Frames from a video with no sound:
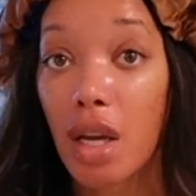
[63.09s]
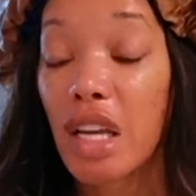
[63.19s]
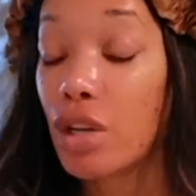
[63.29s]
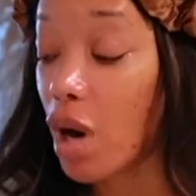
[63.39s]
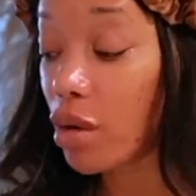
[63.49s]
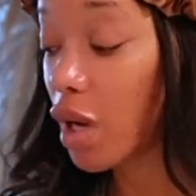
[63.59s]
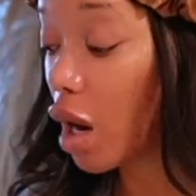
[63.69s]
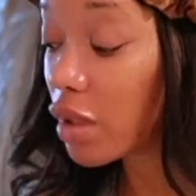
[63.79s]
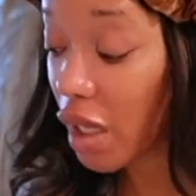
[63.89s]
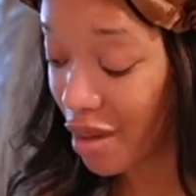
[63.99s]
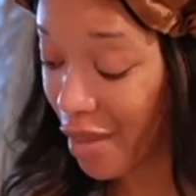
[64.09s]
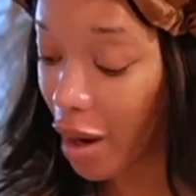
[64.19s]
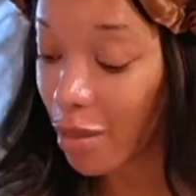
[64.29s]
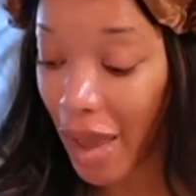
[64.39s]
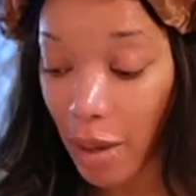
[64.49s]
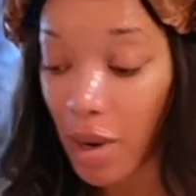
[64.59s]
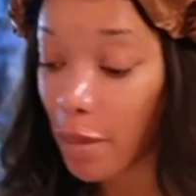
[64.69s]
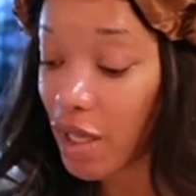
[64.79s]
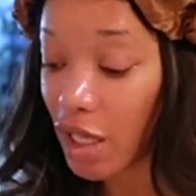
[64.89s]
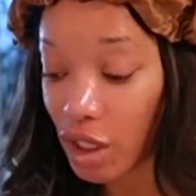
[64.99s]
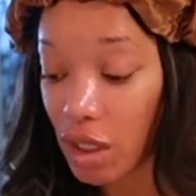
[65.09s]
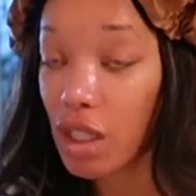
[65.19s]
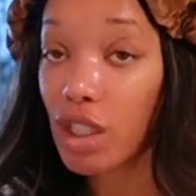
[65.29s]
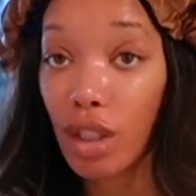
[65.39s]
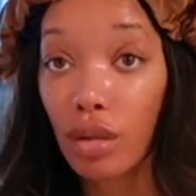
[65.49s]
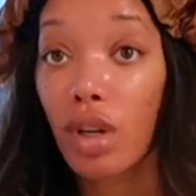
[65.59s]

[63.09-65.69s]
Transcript: You don't know nothing about a black mama kitchen until you